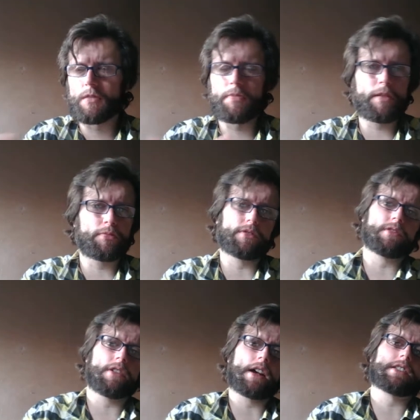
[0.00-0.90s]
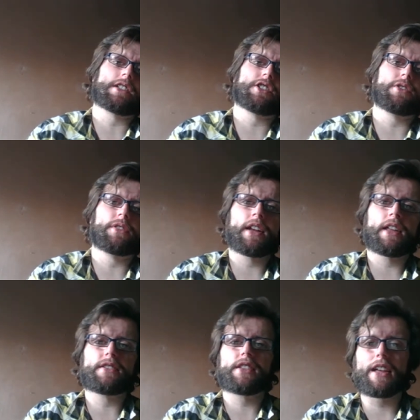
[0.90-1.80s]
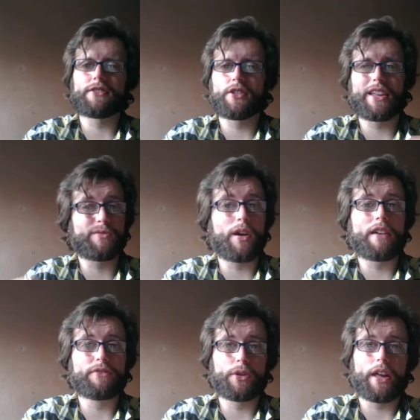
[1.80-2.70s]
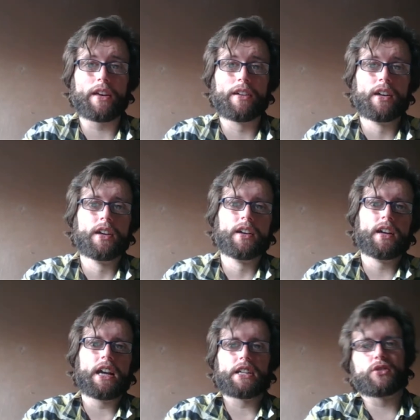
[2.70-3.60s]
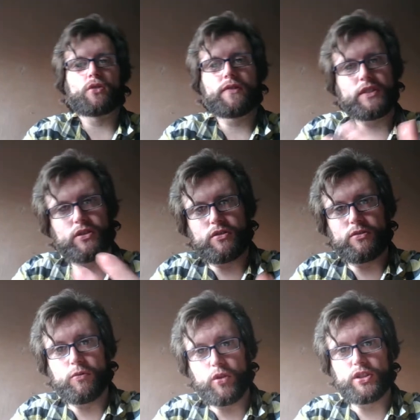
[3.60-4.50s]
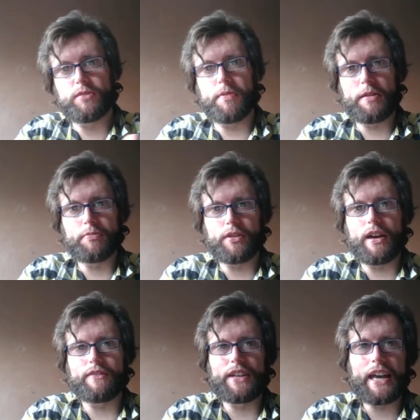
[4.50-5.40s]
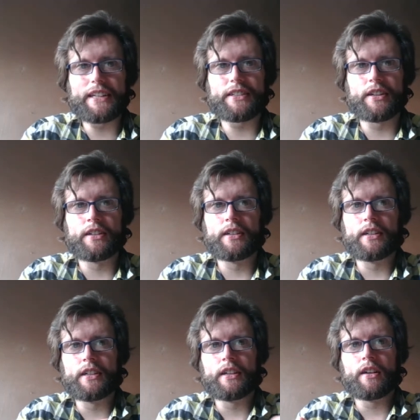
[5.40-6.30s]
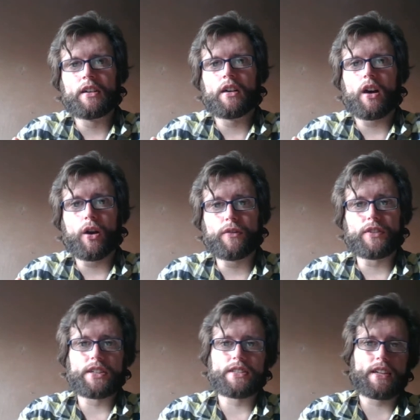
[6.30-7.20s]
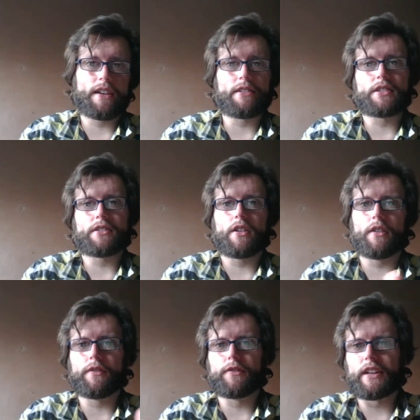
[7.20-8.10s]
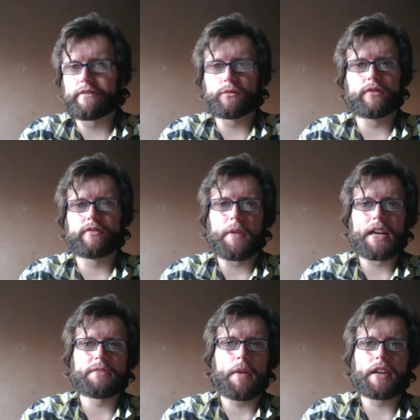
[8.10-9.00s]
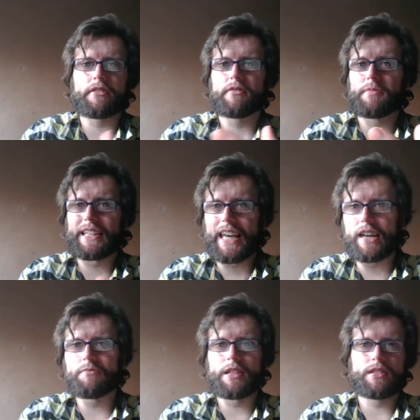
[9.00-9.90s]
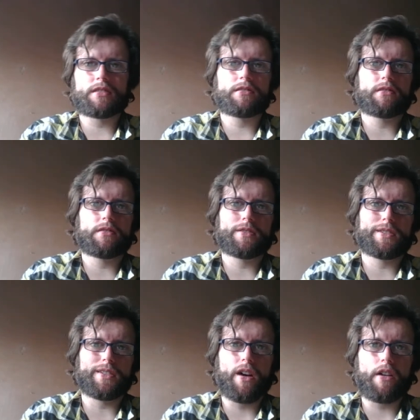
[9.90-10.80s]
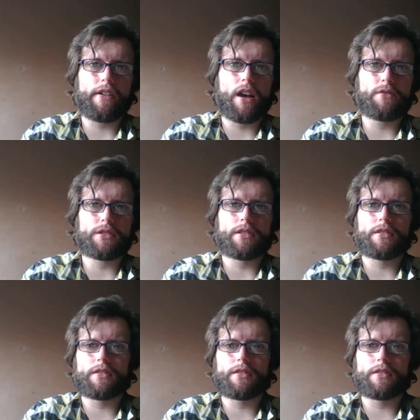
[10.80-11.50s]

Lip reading: people that are actually tuning into that. So that's why I've done it. It's nothing towards the people that I've gained over the series of Living With A Pacemaker and the gaming scenarios